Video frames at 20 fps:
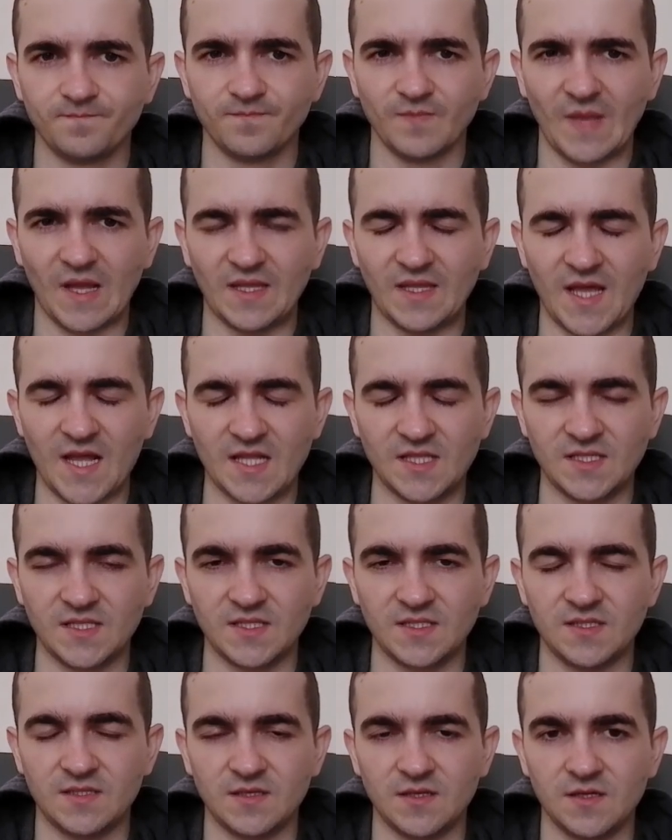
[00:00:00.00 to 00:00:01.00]
knight
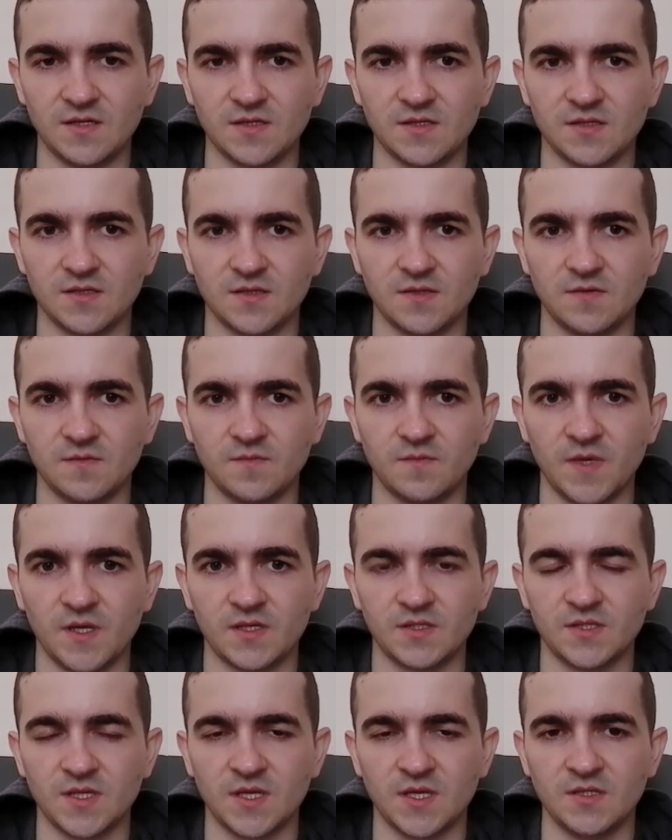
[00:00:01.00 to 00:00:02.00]
c6,
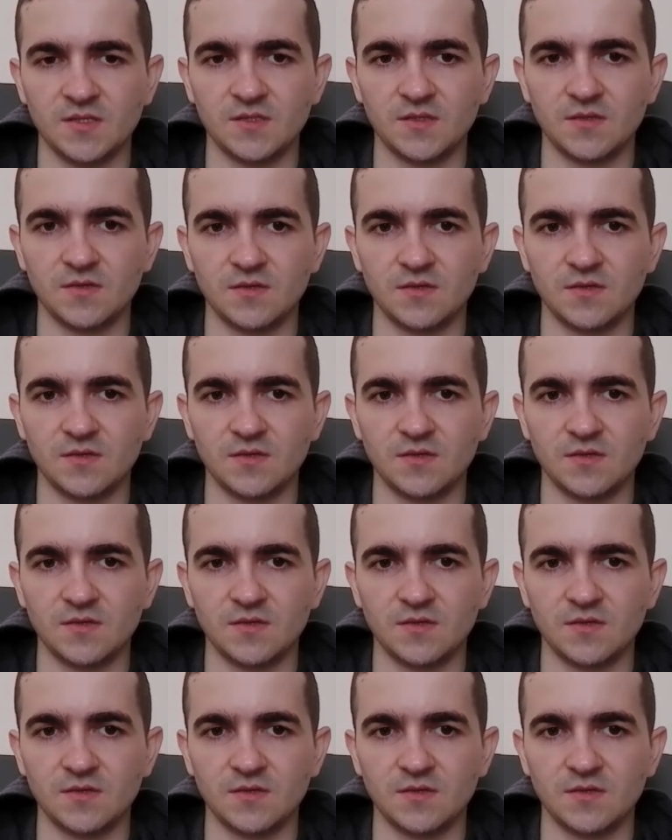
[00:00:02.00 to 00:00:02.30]
makes sense.